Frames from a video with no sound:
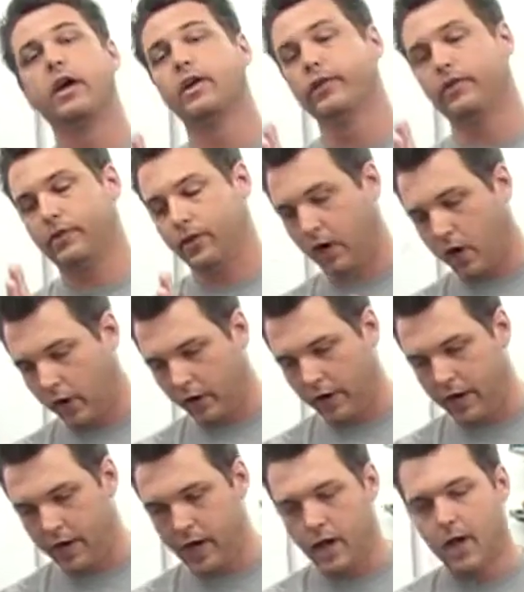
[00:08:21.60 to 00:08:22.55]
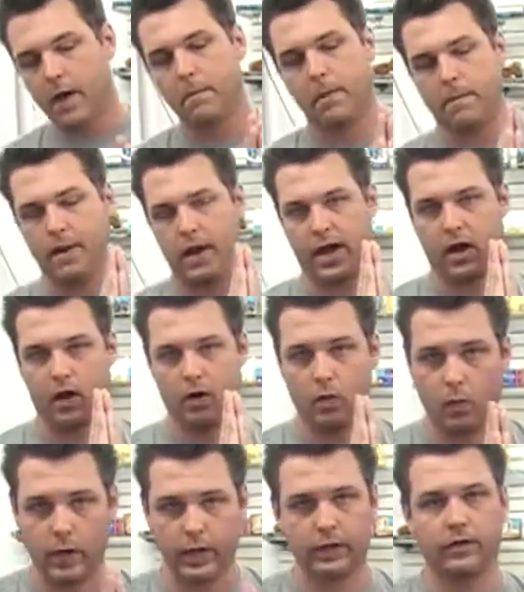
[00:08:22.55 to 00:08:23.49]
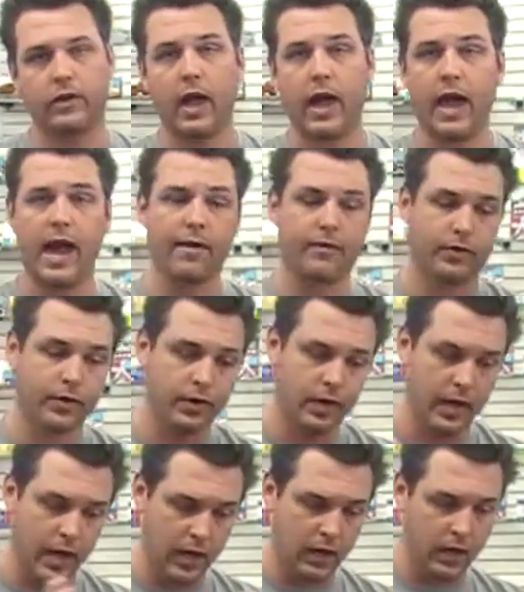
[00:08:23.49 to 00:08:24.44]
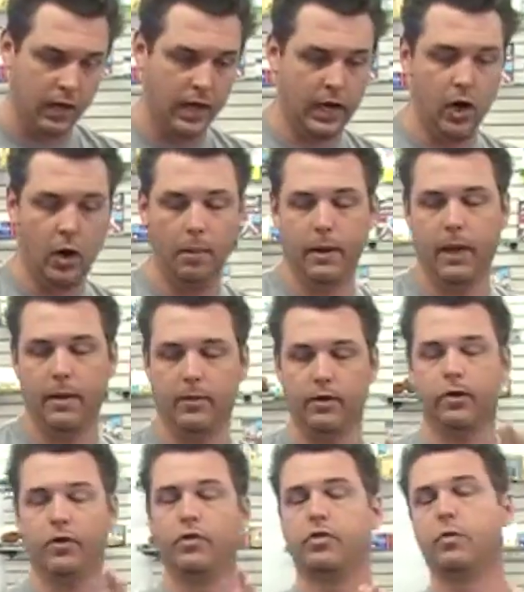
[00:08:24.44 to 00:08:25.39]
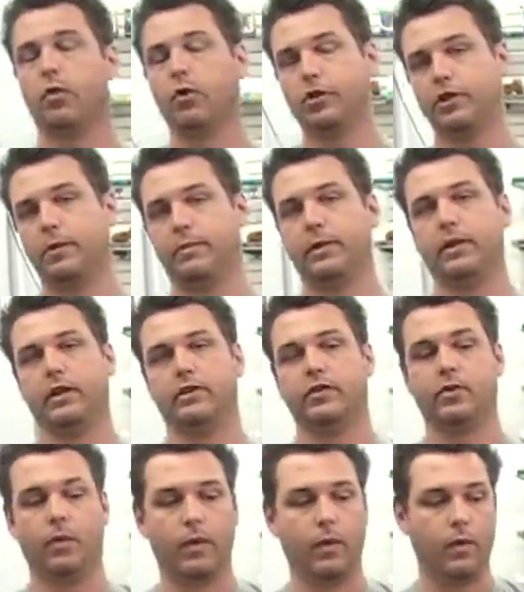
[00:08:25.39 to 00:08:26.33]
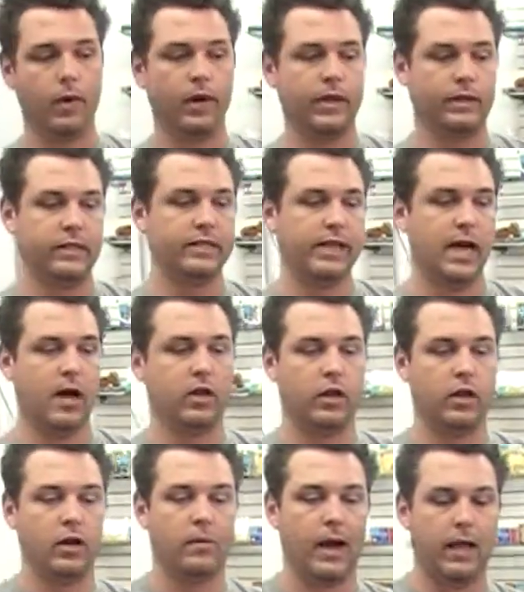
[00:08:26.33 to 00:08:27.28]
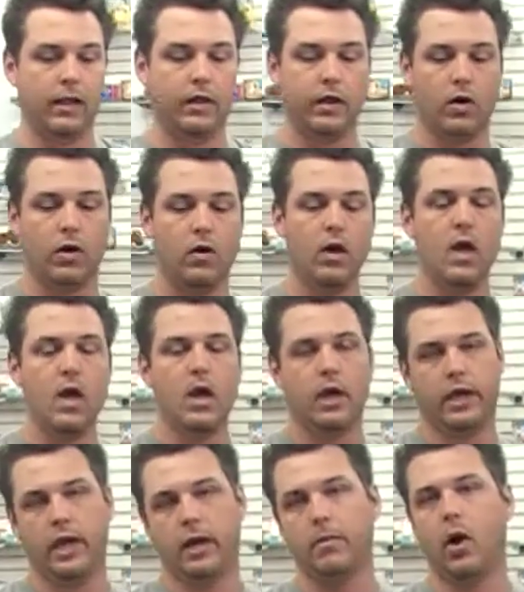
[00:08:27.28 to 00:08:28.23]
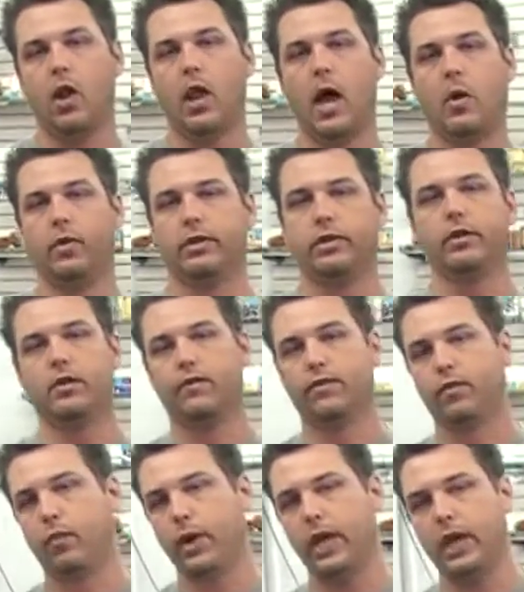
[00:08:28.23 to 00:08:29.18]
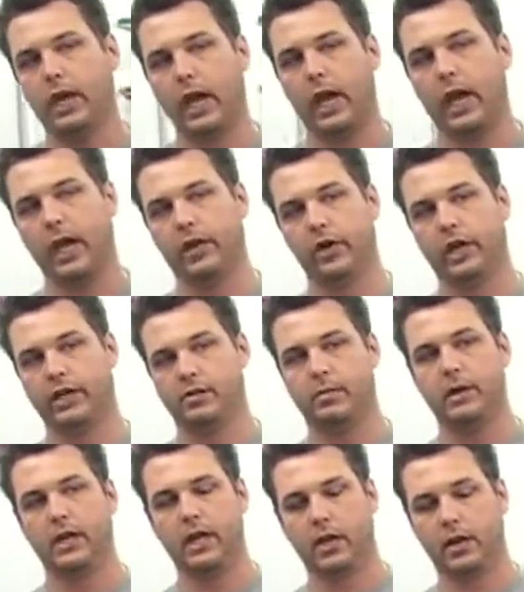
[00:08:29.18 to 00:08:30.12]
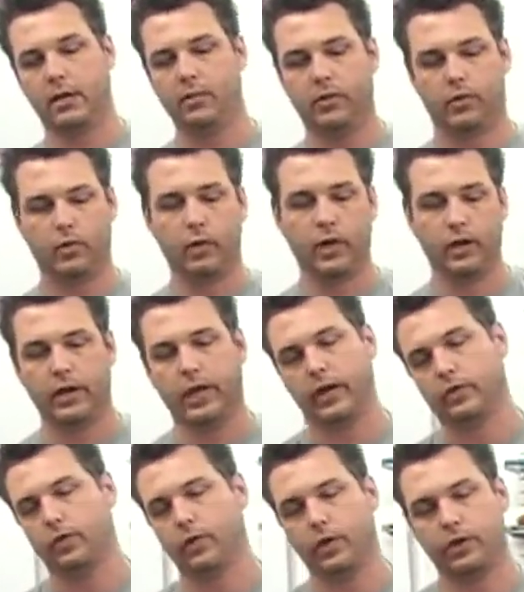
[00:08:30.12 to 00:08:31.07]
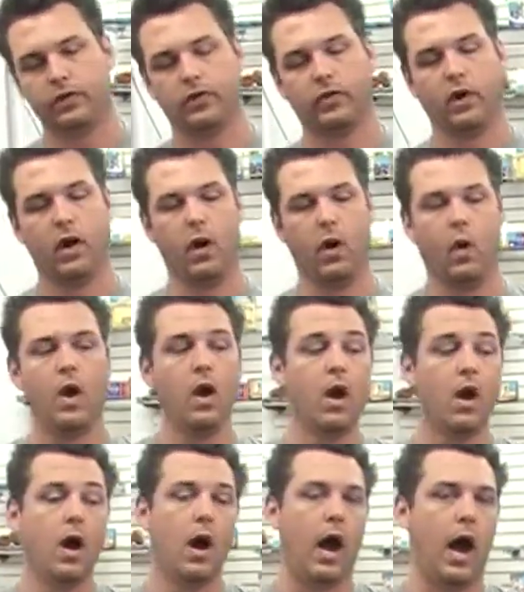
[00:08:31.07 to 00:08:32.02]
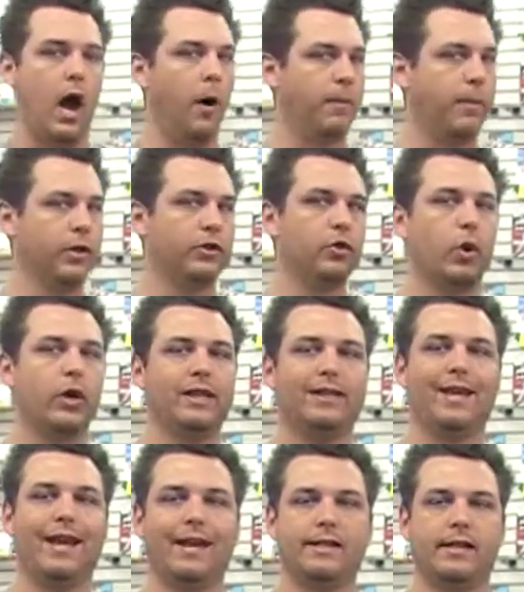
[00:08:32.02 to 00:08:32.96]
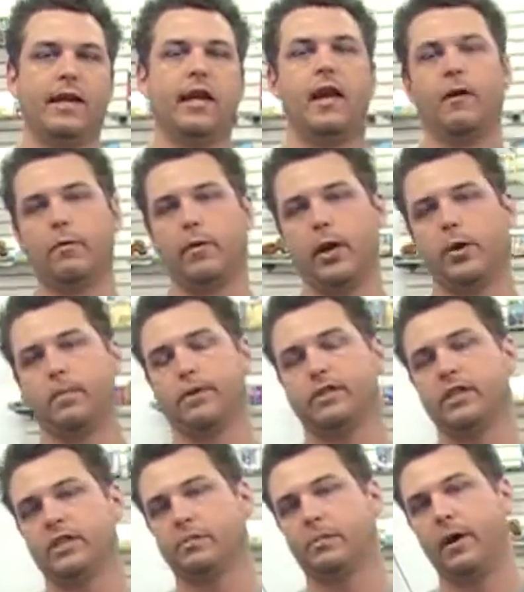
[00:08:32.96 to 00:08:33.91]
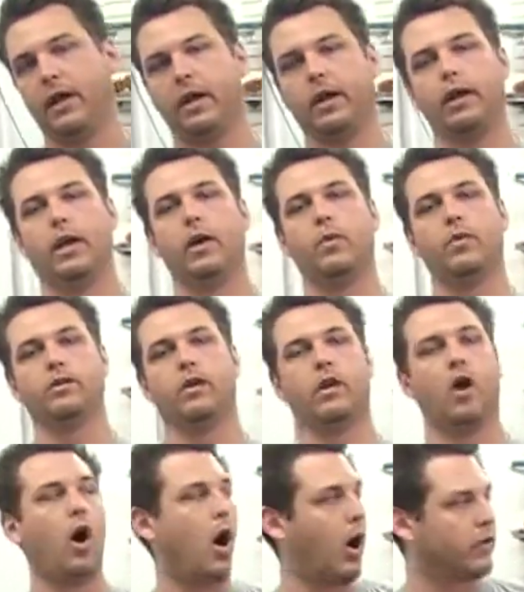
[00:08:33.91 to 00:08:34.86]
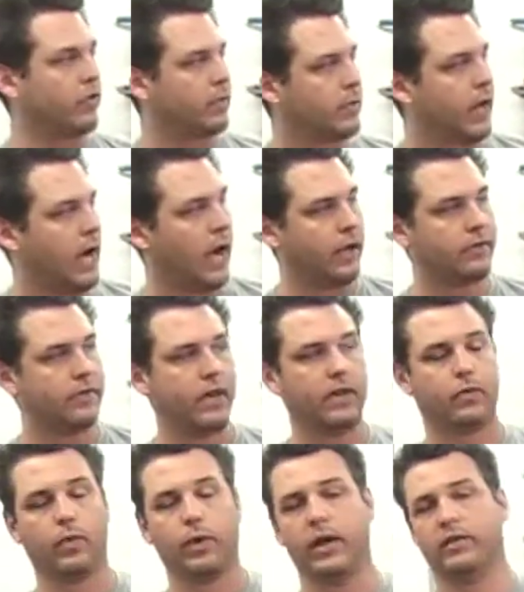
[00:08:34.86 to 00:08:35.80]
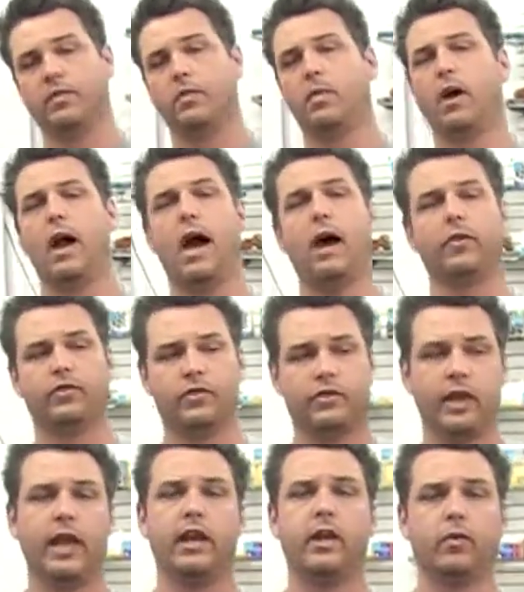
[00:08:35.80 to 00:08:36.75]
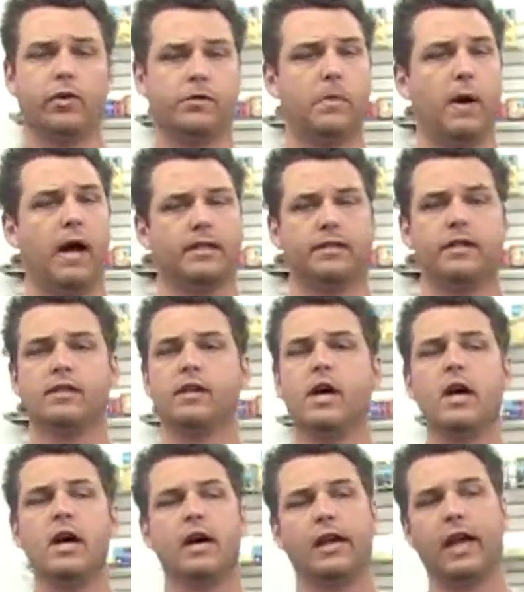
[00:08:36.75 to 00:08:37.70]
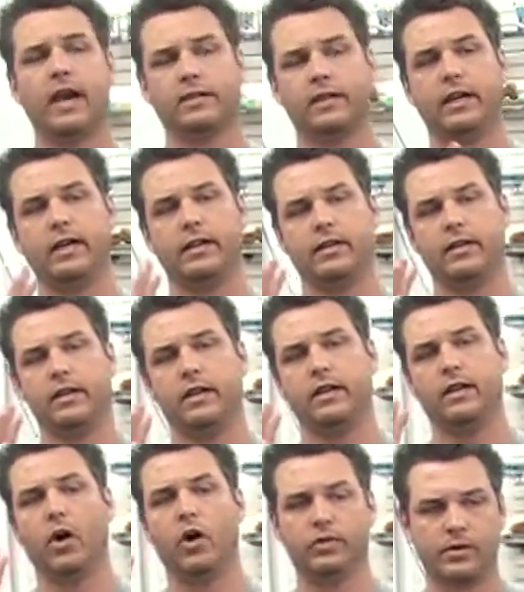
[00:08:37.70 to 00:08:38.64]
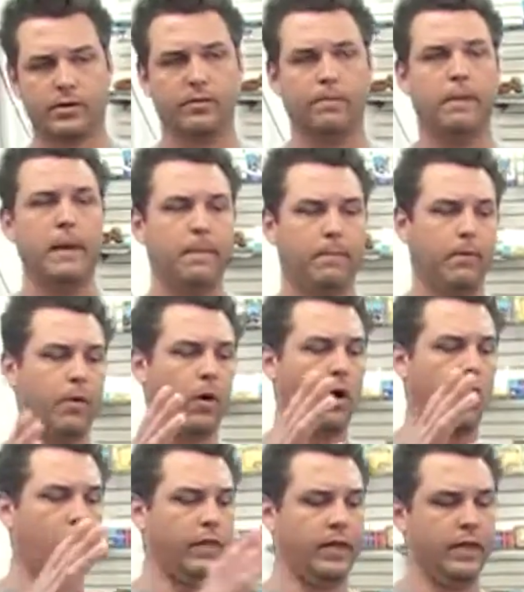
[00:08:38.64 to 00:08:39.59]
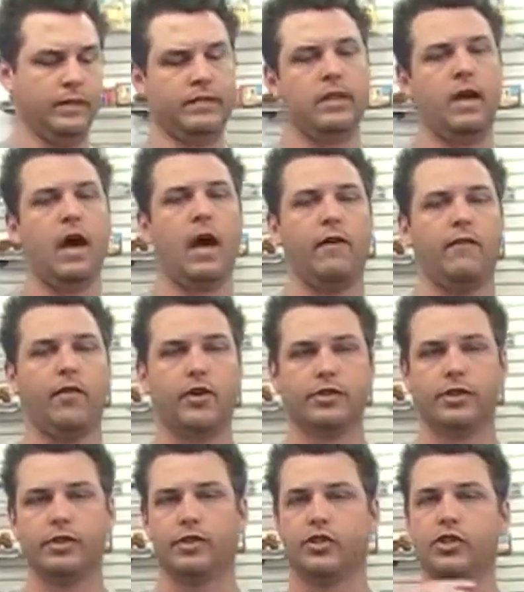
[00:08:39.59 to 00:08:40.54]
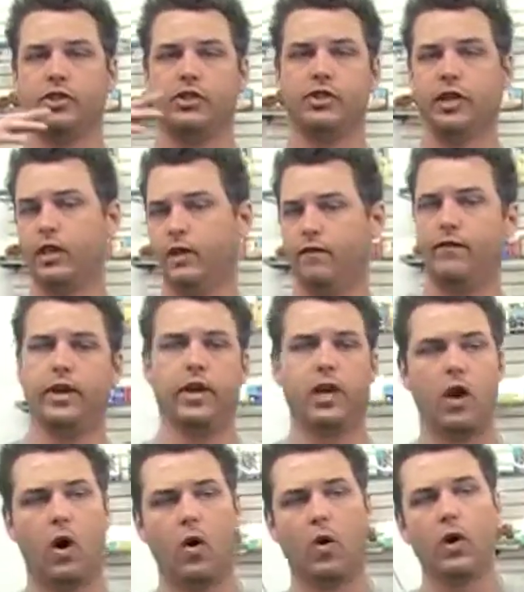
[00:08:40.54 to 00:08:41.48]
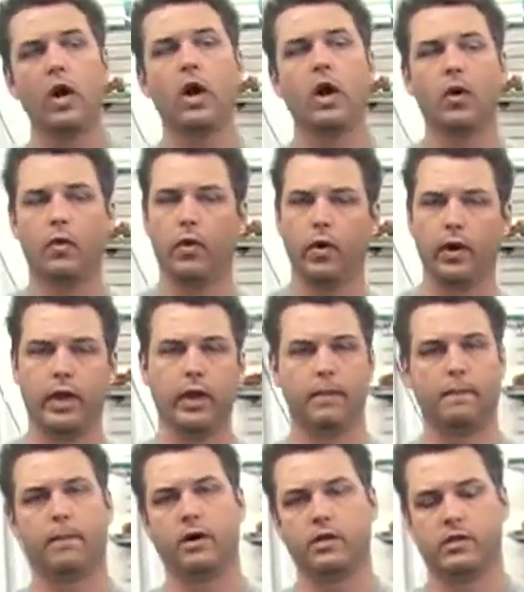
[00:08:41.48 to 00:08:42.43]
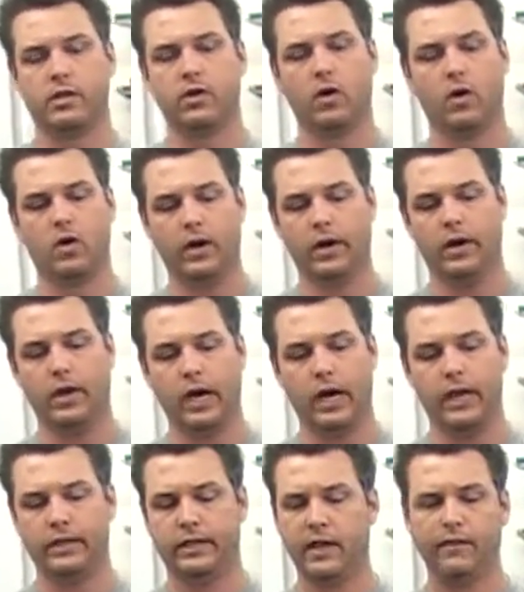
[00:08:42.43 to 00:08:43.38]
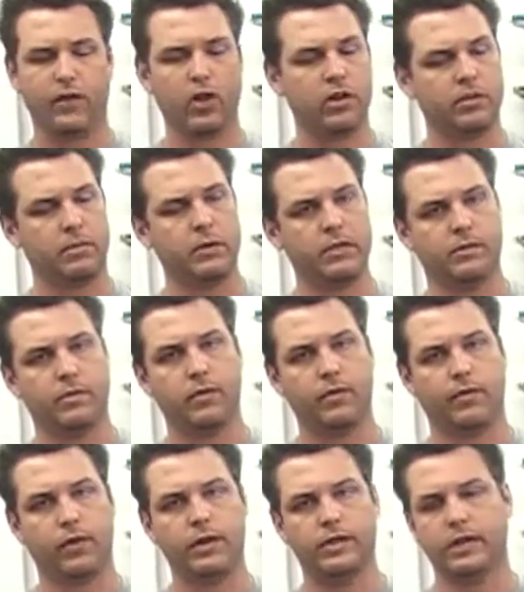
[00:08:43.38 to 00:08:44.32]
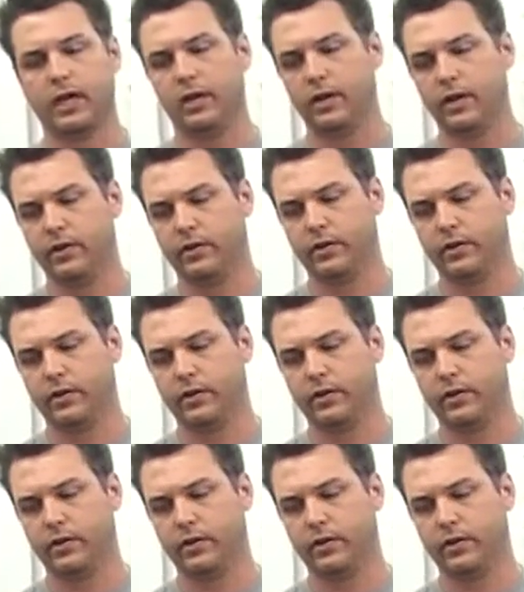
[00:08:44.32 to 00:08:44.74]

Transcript: Sorry, be back on Wednesday after today, and I'll be able to do some more shipping then. So we will get these out little by little, get them all out within the week, and you guys will be getting them this week and next week. So I hope you enjoyed. Thanks again everybody who participated in it. It was an awesome contest. We had some outstanding responses. Got to get to know some people on the inside versus just seeing a video. Really getting personal and uh, definitely hope to meet some new friends out of this.